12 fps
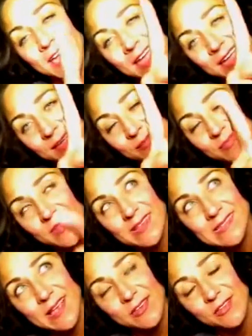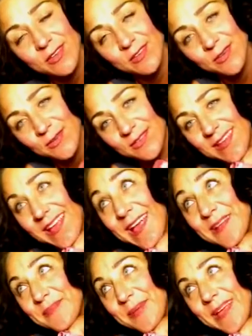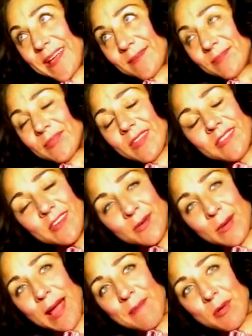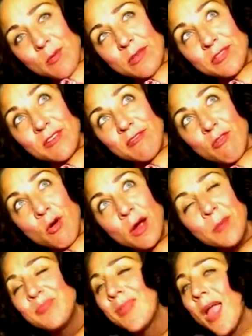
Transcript: A, it's actually Tuesday, and B, do you know what I have been wishing for